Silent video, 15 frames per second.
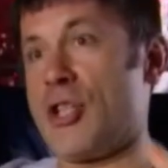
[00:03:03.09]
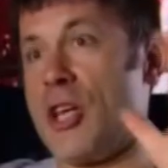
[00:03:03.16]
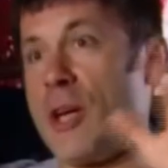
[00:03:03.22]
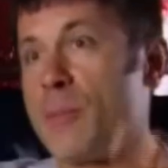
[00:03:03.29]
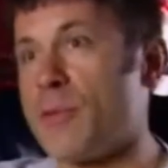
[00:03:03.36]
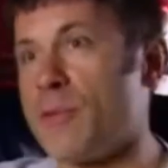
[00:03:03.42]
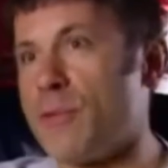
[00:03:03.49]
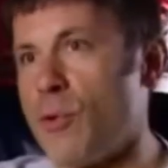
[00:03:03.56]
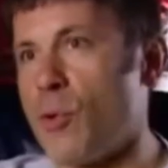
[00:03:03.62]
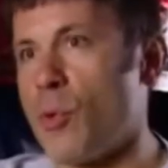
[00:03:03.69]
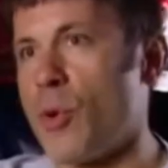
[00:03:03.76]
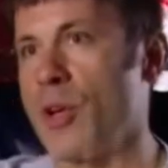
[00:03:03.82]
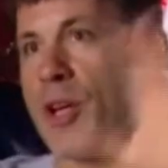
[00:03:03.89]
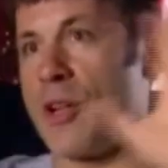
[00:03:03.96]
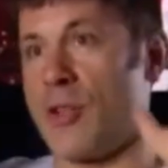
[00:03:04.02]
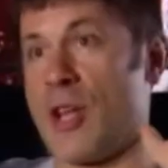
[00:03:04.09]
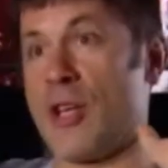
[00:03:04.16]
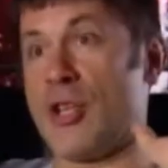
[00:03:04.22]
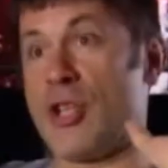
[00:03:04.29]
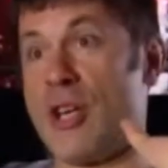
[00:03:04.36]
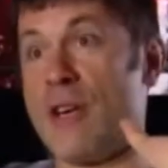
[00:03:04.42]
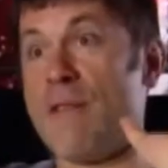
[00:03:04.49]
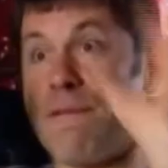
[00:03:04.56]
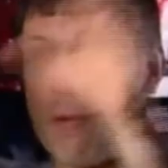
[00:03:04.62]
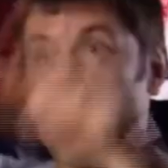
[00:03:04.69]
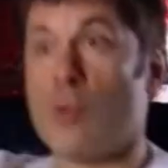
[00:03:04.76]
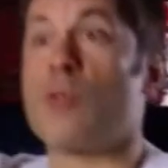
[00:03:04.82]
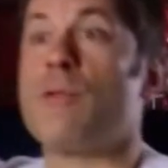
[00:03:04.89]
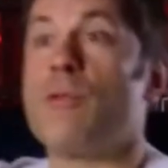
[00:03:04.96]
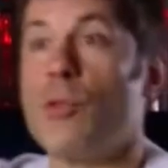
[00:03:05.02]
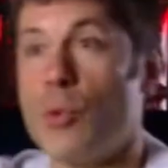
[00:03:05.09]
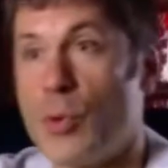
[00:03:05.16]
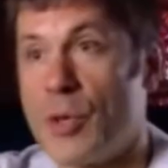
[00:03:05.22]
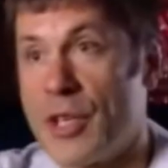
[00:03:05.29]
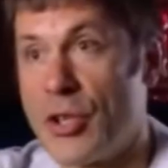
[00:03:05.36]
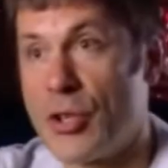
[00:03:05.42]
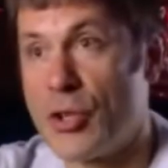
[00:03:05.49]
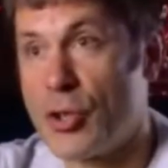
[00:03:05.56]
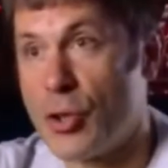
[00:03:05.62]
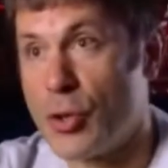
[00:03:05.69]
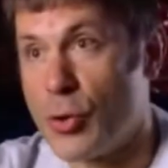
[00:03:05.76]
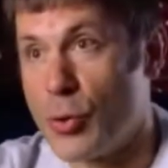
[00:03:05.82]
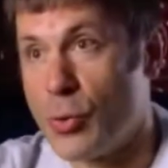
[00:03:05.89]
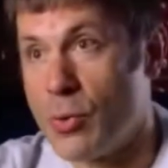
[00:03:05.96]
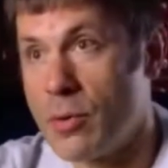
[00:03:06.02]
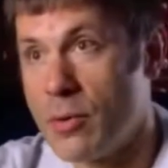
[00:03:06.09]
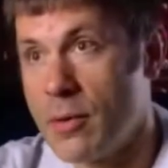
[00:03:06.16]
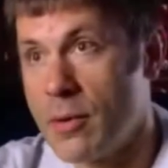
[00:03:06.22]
tips forward and then she falls forward into